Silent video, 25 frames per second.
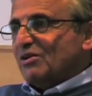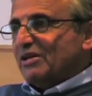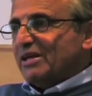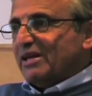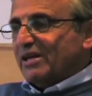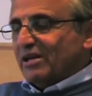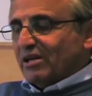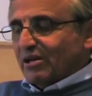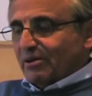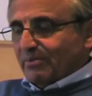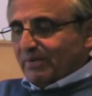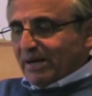
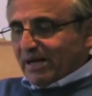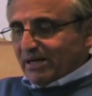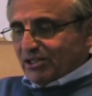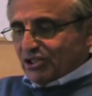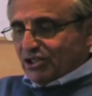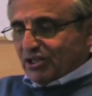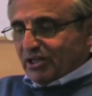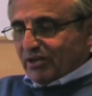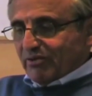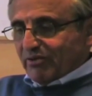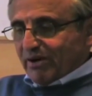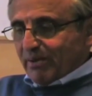income
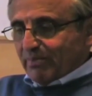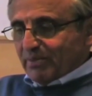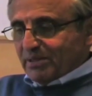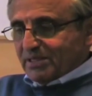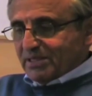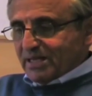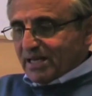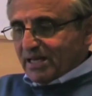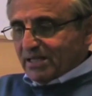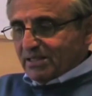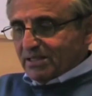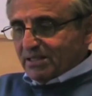actually
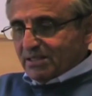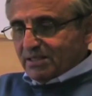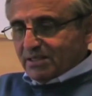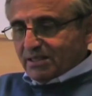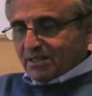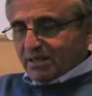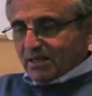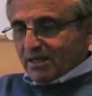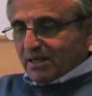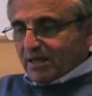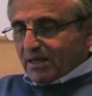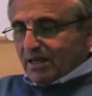represents.
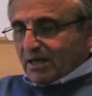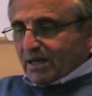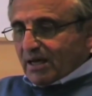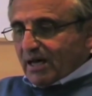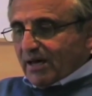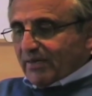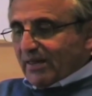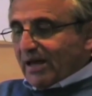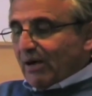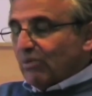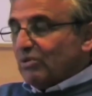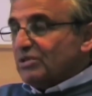
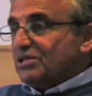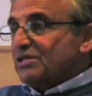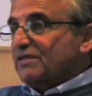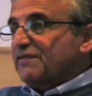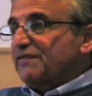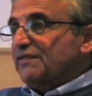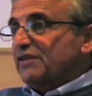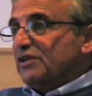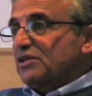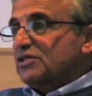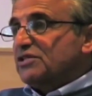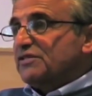And that was the
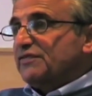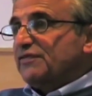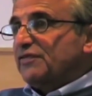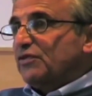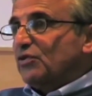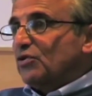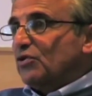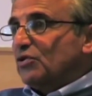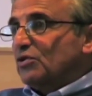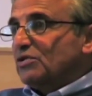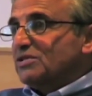first fall